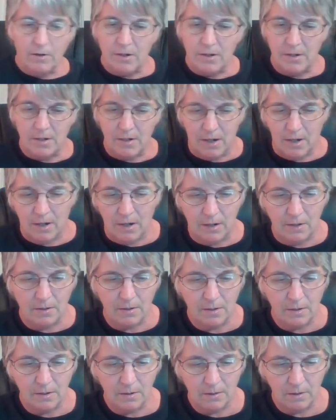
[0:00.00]

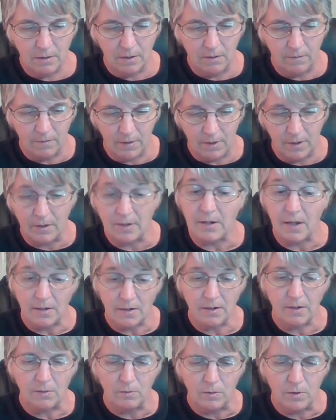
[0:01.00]
estates and things. I
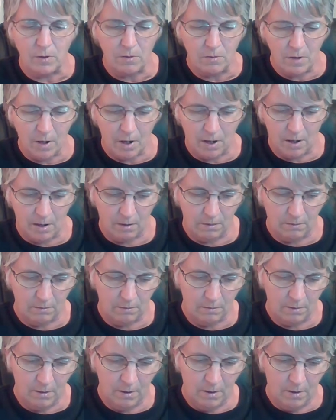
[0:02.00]
still do that
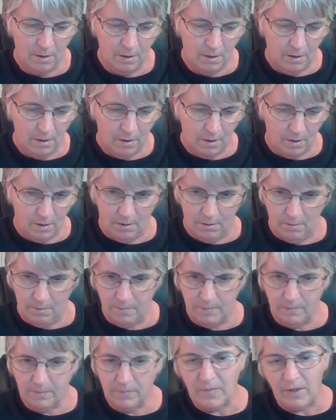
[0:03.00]

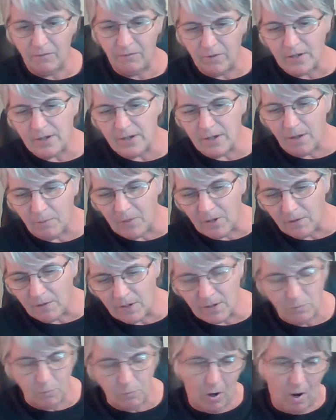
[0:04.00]
if it's something
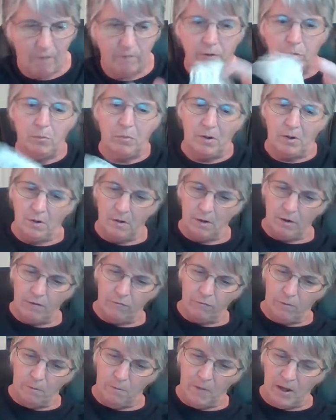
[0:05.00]
that's profitable enough
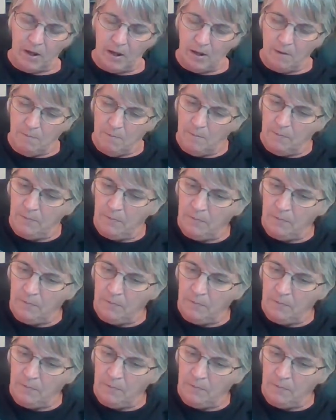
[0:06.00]
for me.